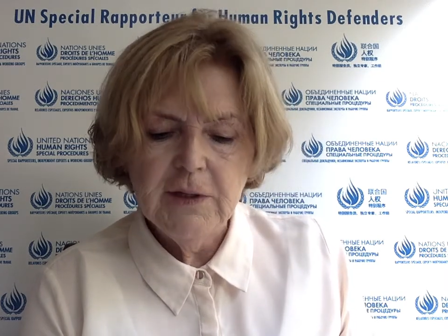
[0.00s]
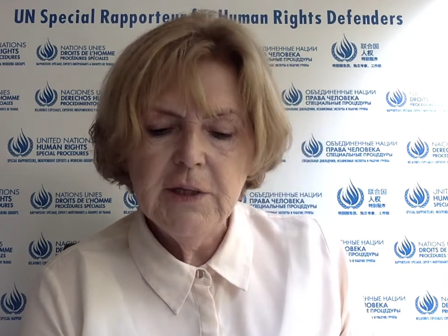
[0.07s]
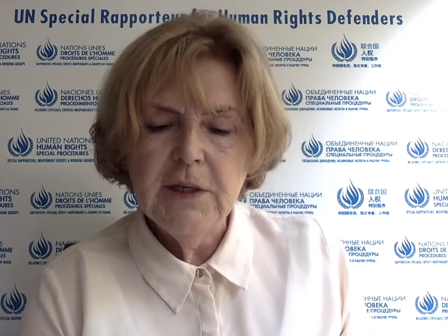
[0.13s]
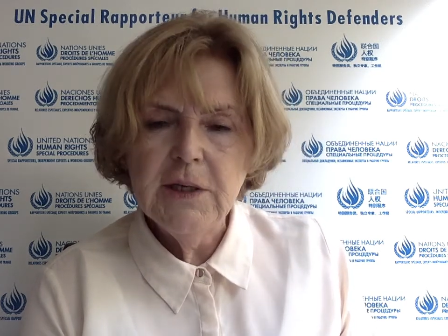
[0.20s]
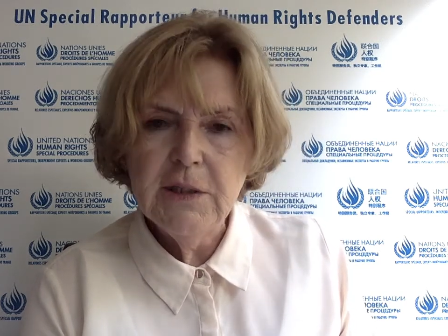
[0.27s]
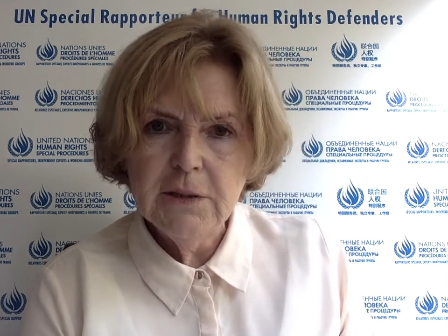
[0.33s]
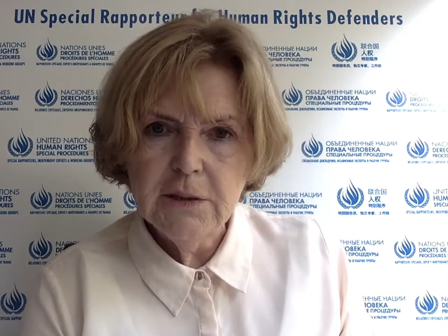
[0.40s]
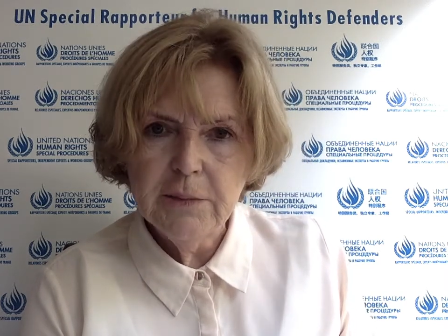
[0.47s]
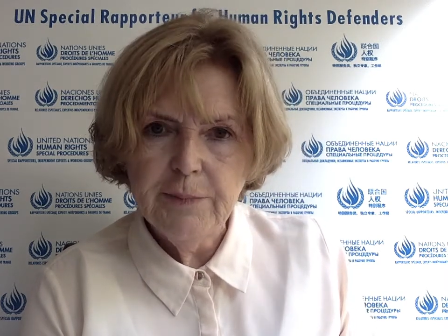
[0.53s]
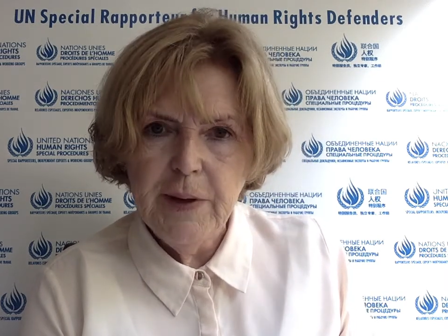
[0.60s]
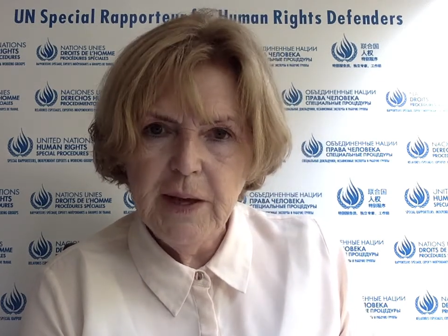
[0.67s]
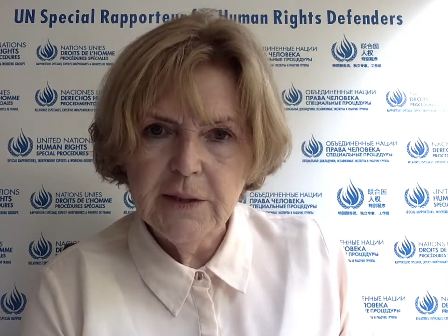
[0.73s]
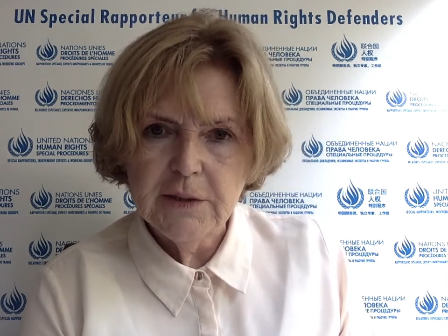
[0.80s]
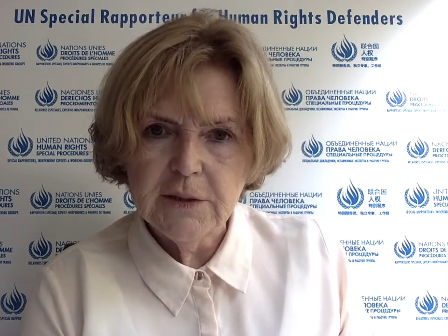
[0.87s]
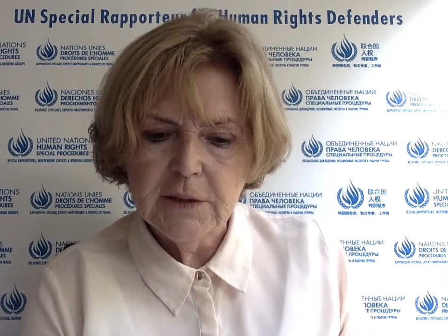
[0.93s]

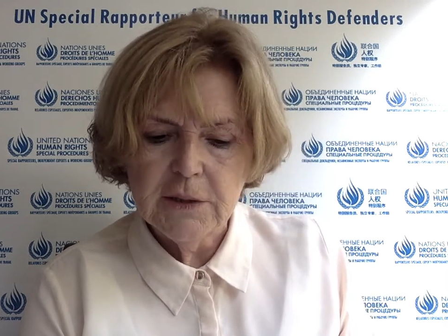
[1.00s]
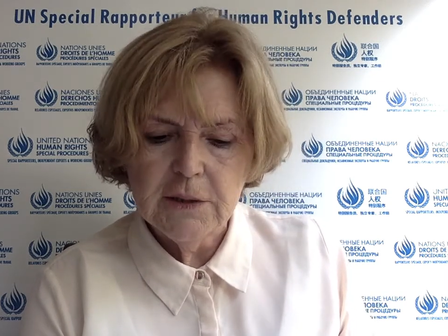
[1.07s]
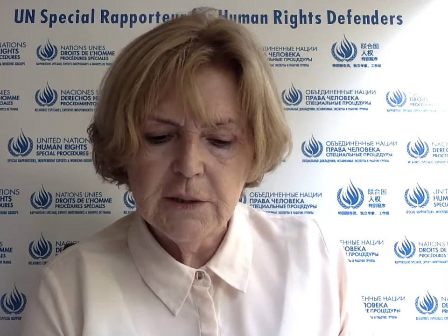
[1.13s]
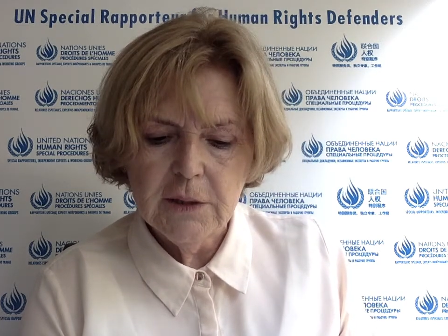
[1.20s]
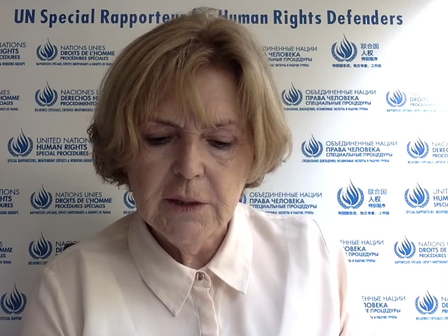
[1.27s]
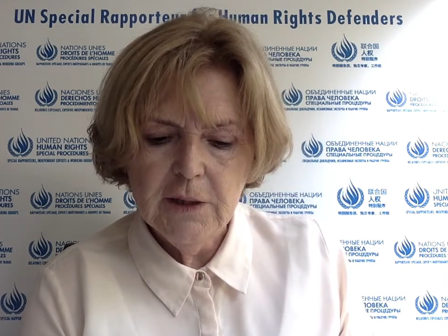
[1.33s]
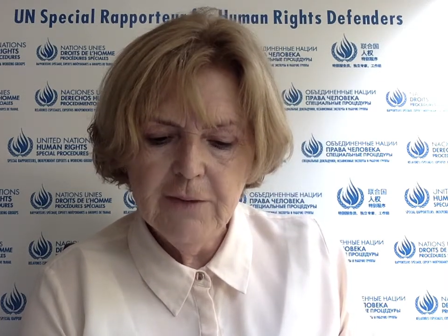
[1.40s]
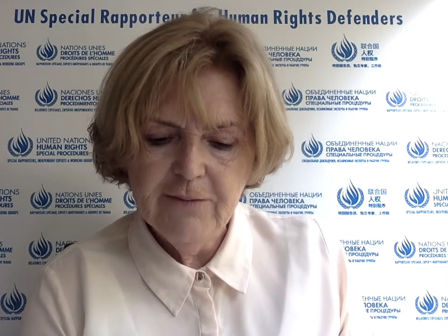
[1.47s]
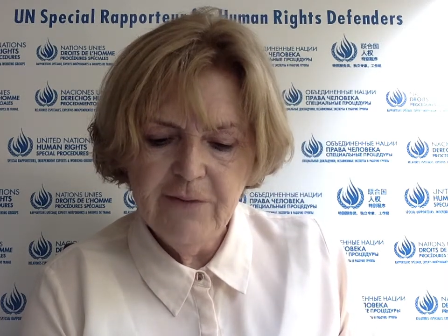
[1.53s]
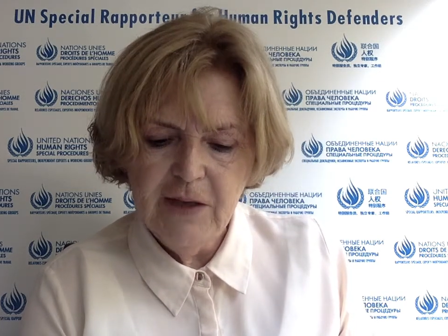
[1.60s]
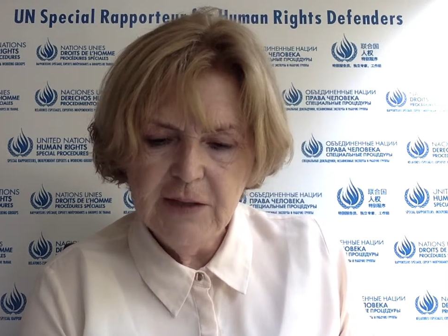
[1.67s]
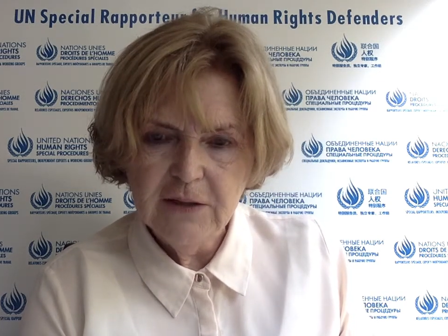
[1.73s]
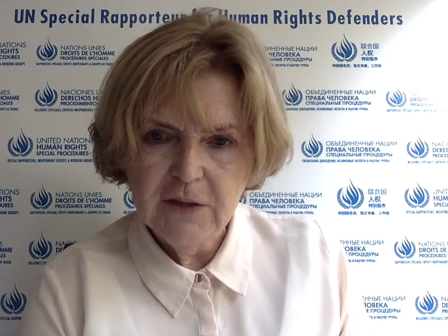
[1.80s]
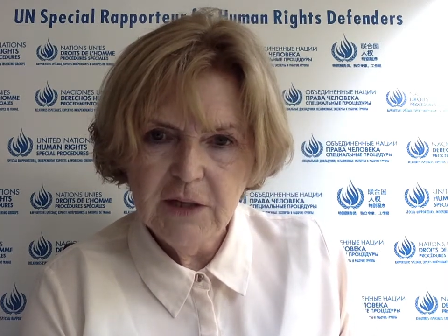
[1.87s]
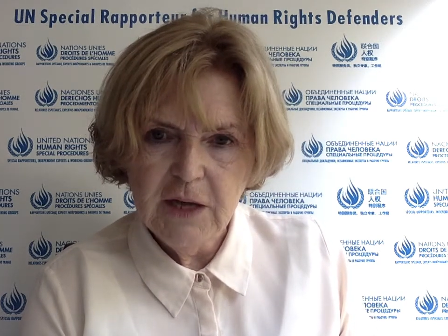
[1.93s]
independent
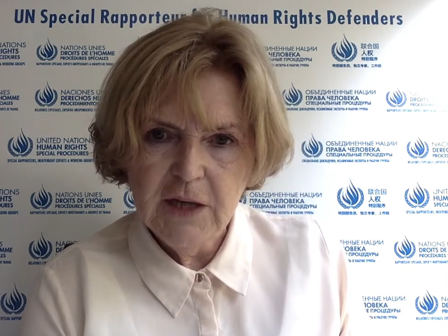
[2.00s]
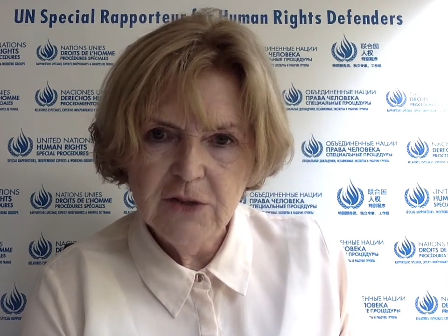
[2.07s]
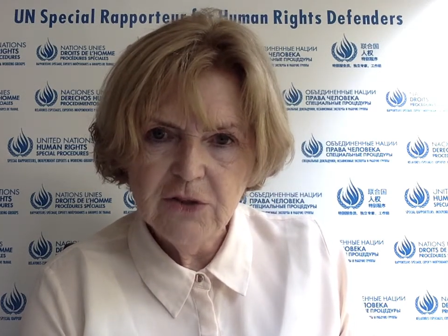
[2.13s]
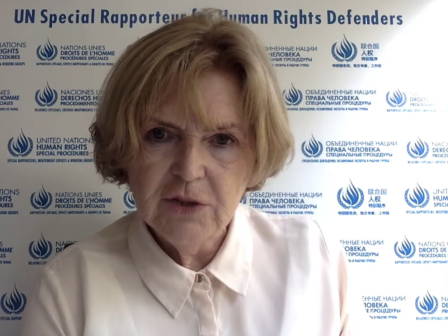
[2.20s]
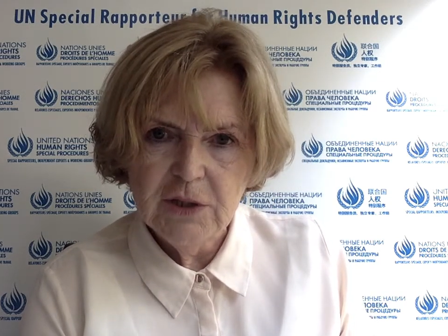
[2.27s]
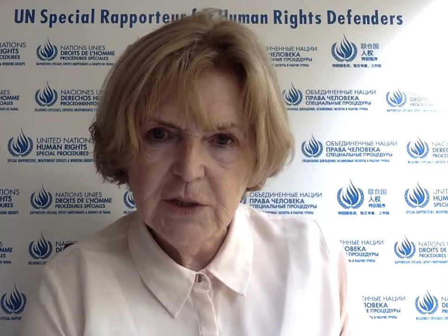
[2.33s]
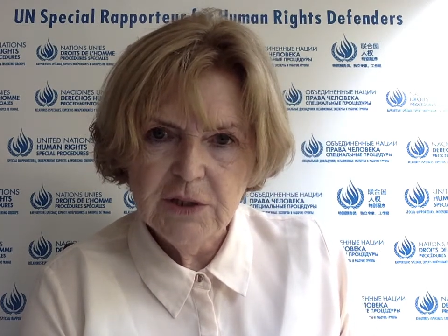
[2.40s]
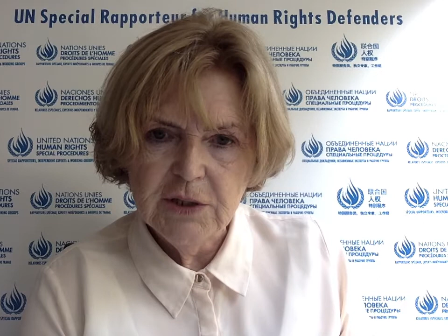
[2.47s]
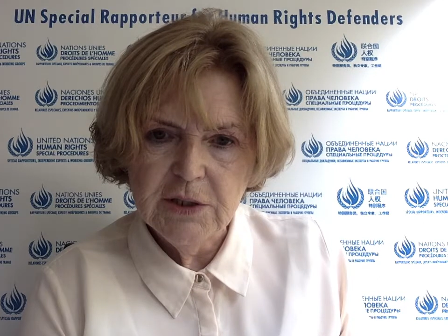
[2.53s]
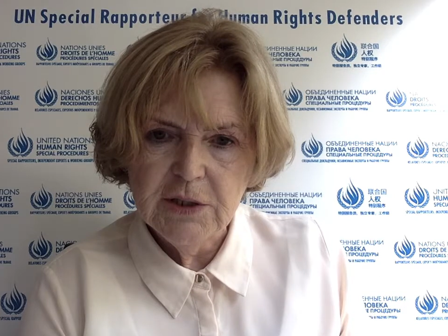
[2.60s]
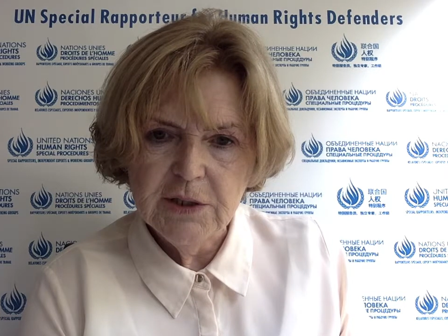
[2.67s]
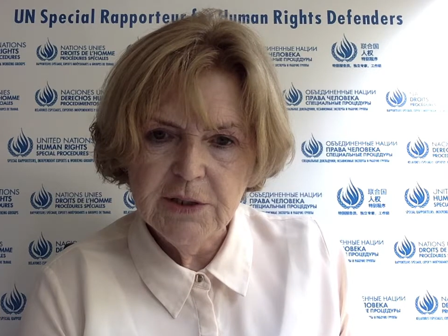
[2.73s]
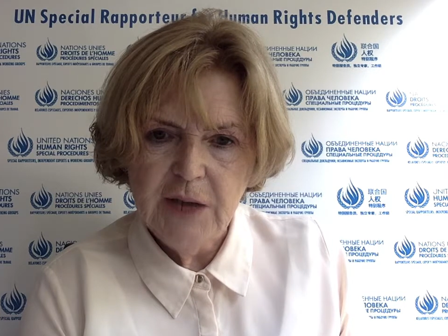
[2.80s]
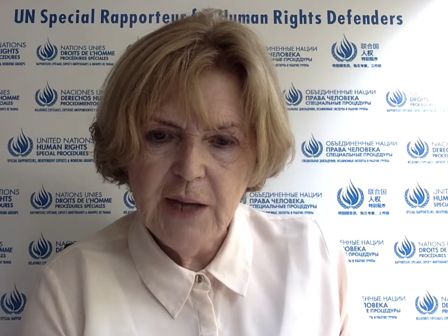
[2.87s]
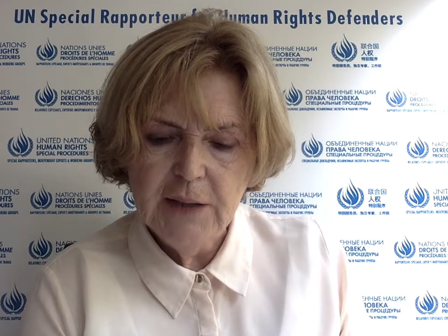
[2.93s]
investigation into
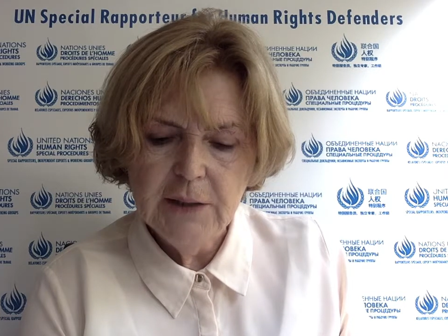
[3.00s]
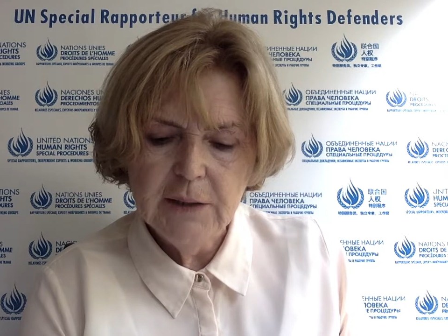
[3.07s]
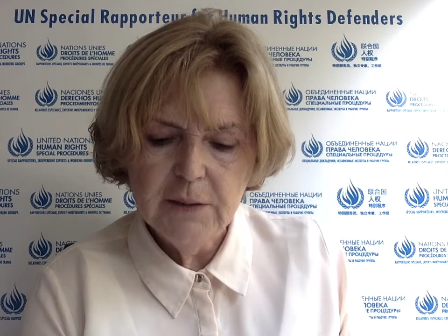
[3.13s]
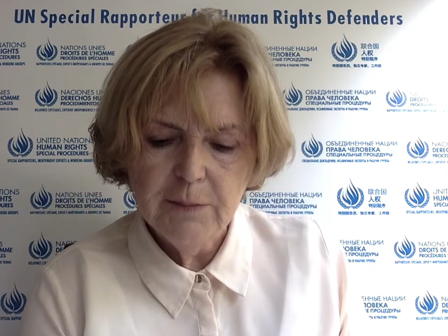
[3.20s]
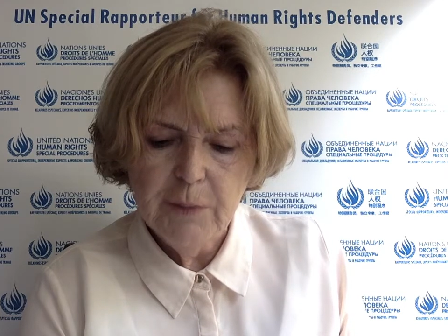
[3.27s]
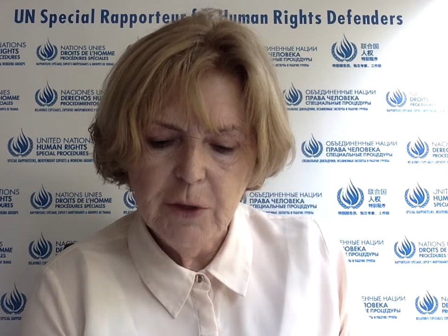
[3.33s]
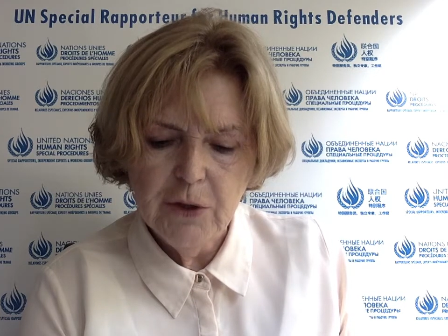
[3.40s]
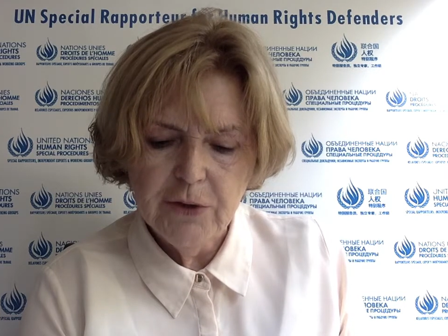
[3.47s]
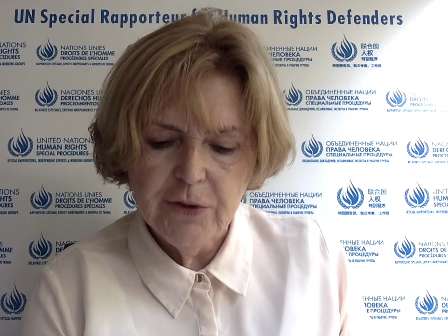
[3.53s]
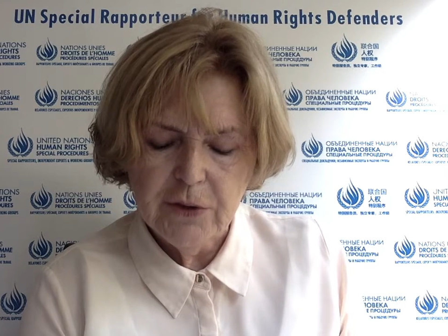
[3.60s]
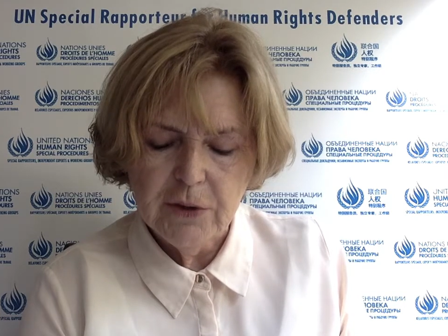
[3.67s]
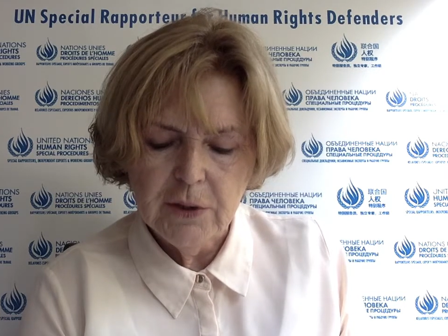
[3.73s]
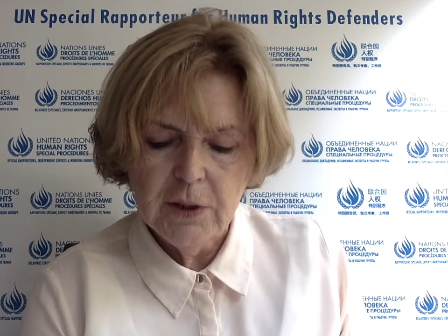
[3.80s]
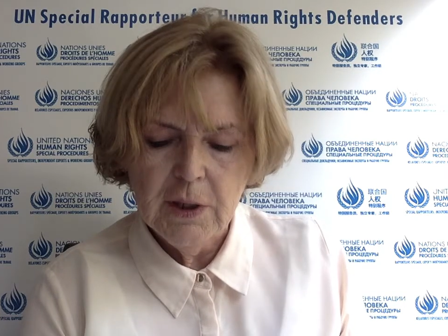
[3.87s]
Natalia's murder